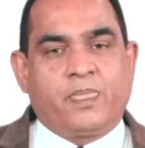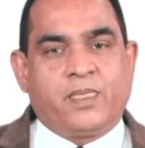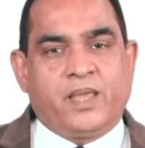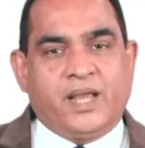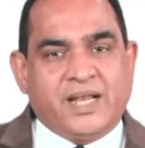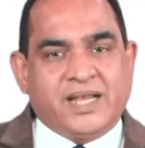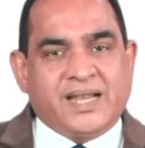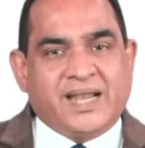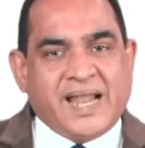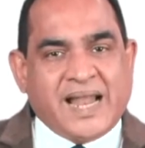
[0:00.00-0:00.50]

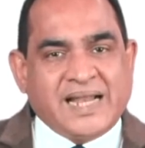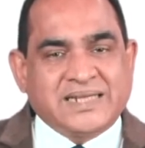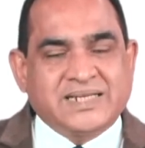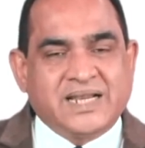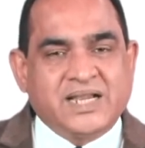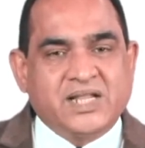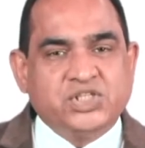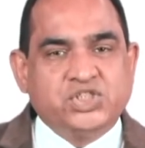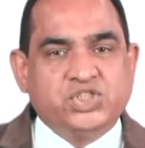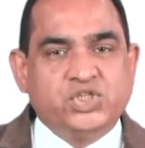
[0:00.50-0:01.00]

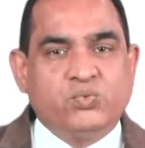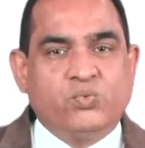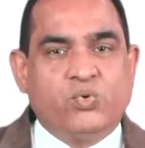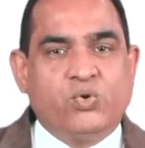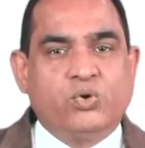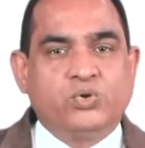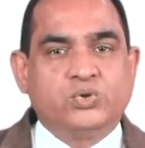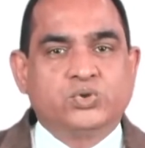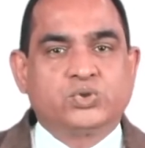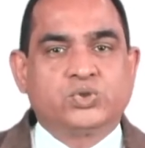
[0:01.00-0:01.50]
international
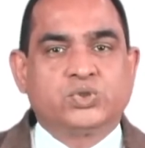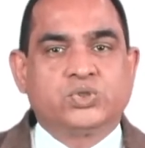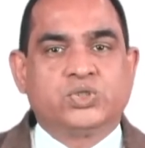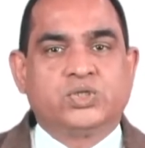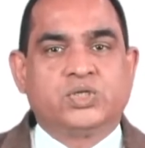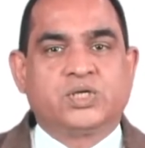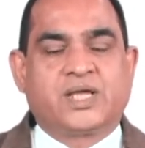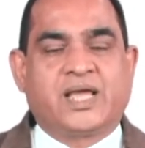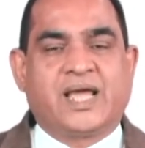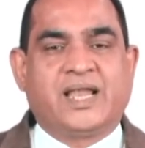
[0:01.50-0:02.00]
NGOs
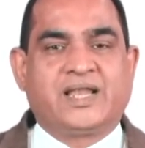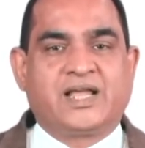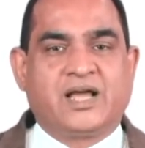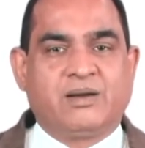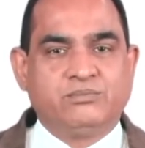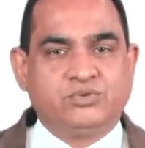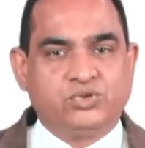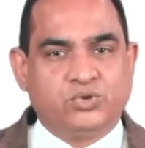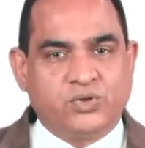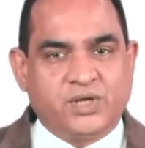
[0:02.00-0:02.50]
can
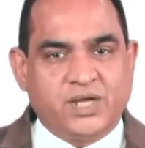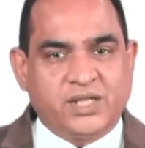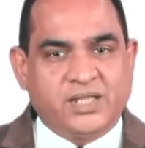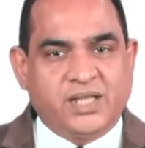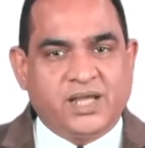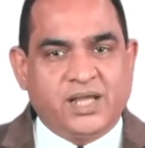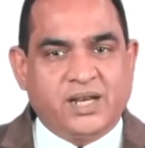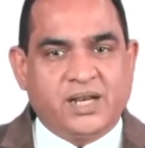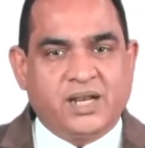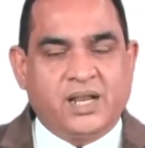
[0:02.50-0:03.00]
come
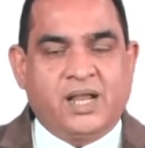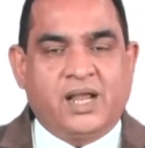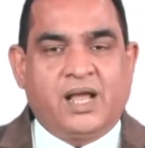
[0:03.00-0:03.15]
together